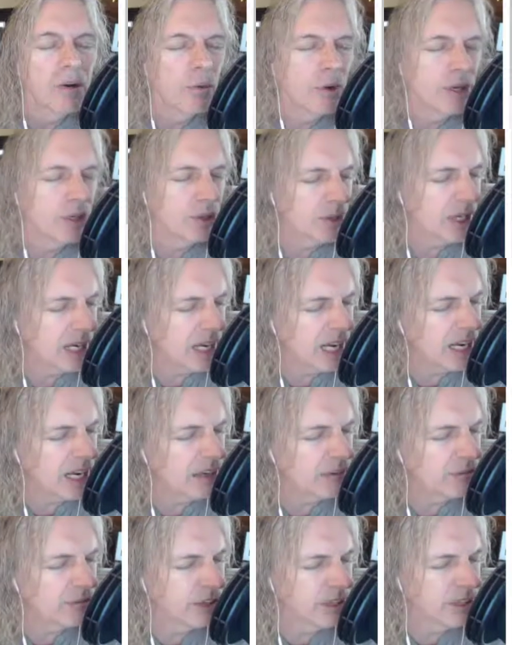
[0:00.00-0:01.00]
when you
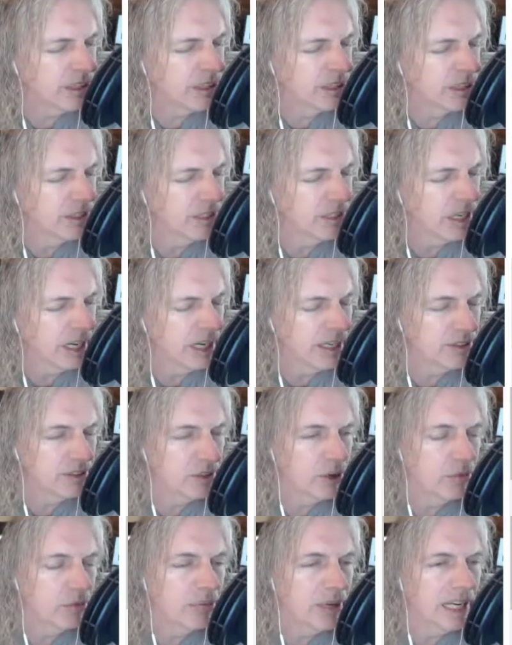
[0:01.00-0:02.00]
have a
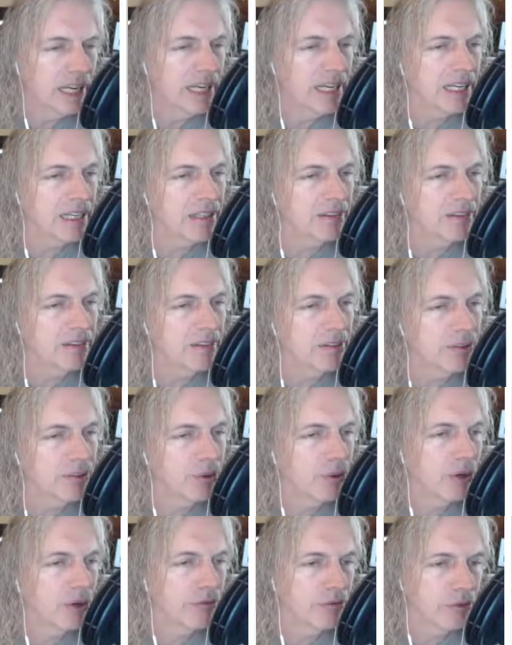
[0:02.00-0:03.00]
domain,
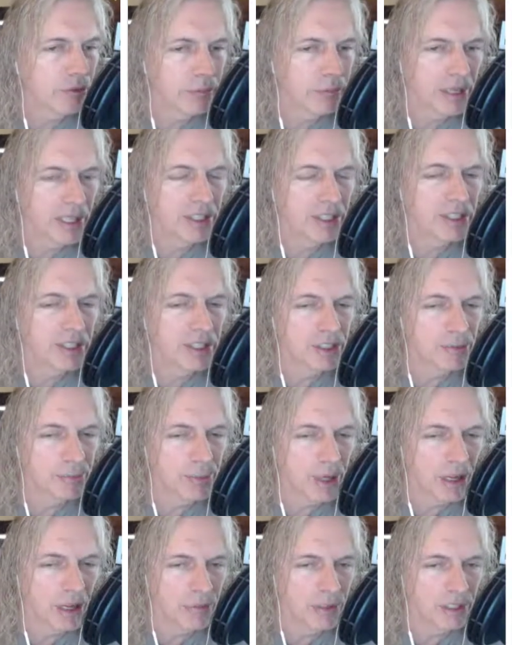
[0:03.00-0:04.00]
your information is
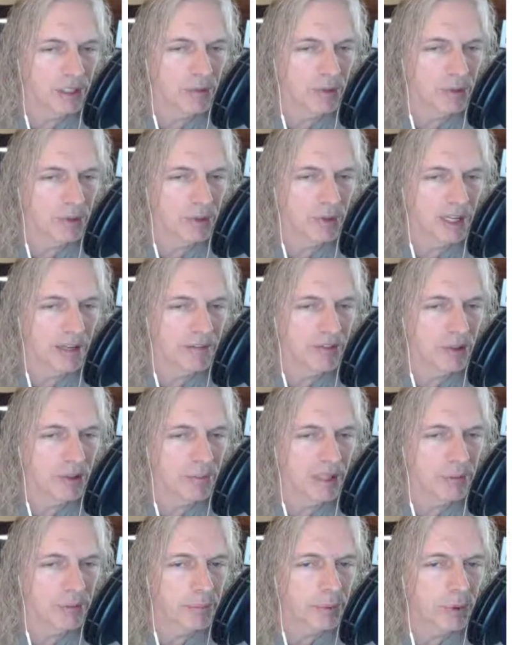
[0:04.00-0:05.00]
public. When you have
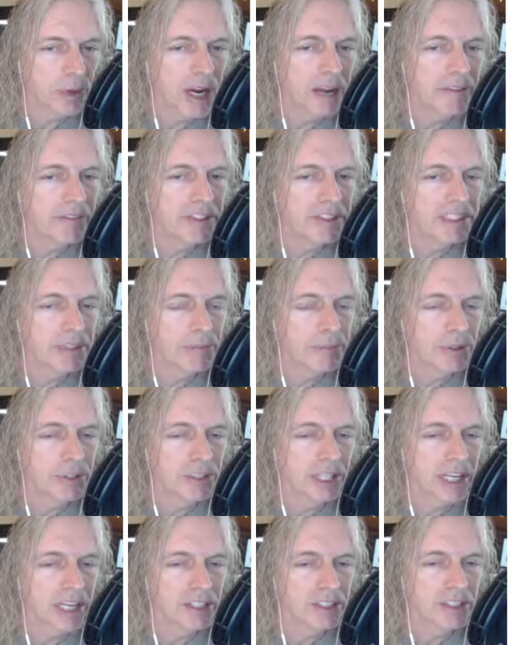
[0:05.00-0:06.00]
domain privacy
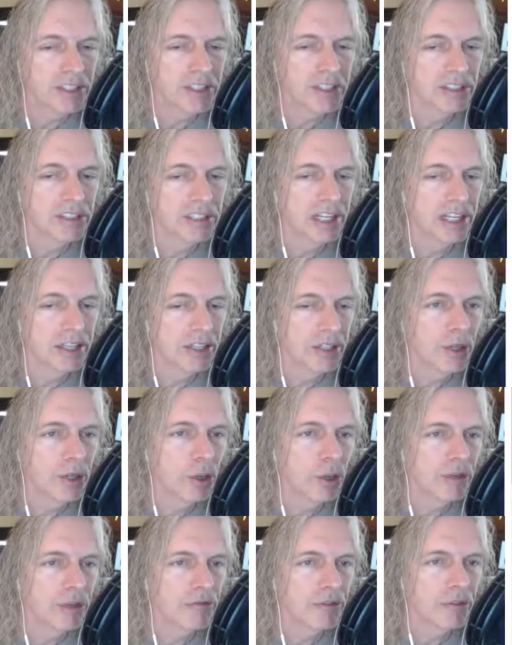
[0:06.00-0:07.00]
protection instead of
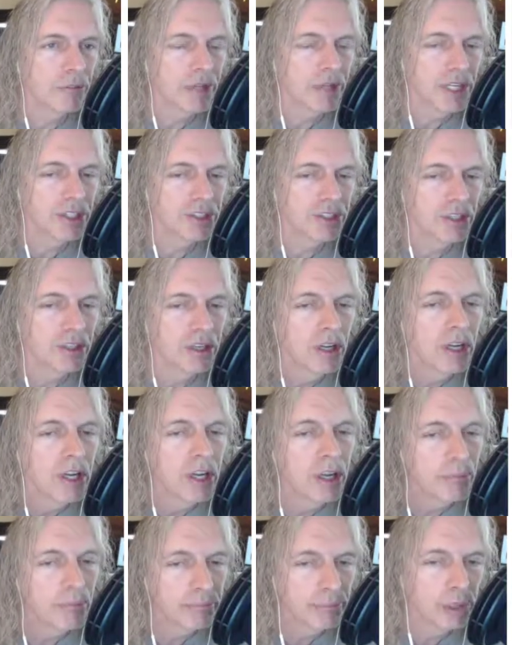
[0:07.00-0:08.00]
your information,
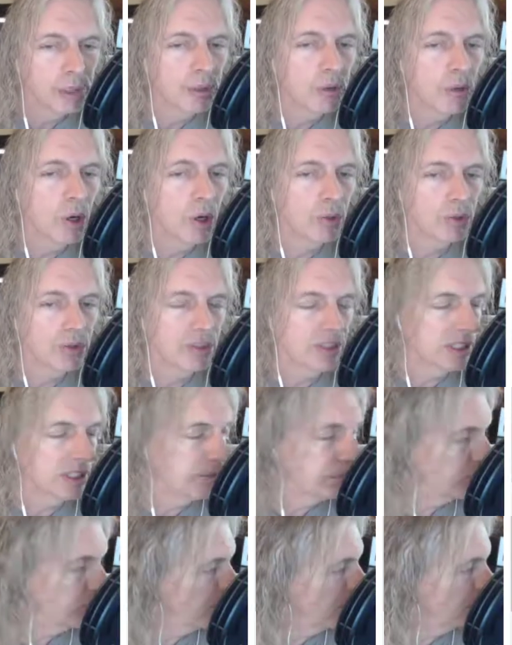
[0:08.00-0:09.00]
Bluehost's
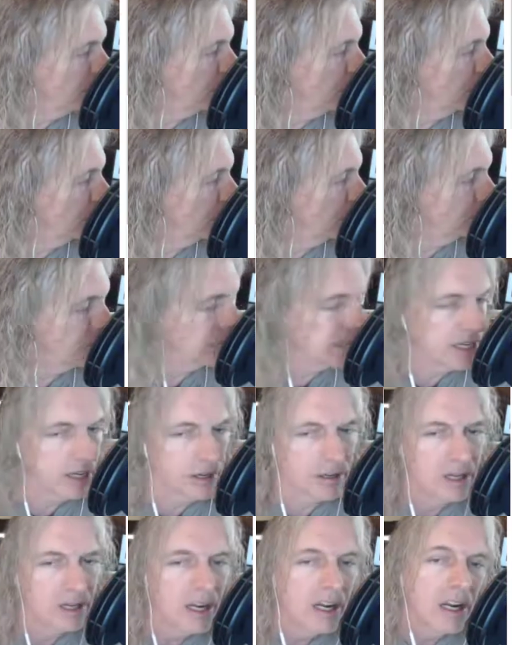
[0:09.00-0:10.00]
information goes
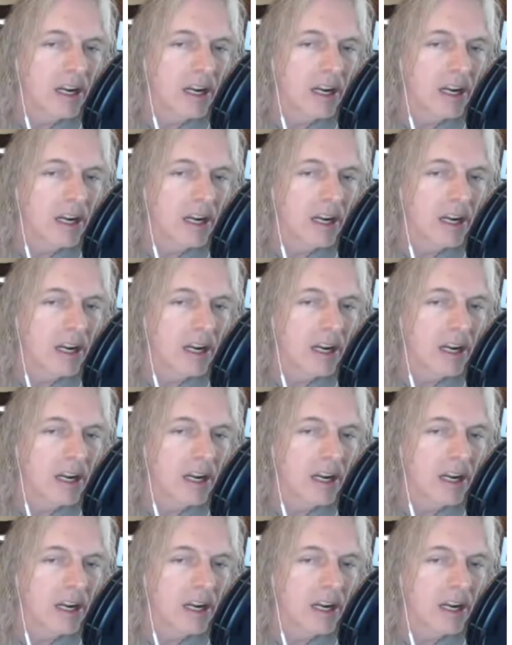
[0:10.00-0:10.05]
there.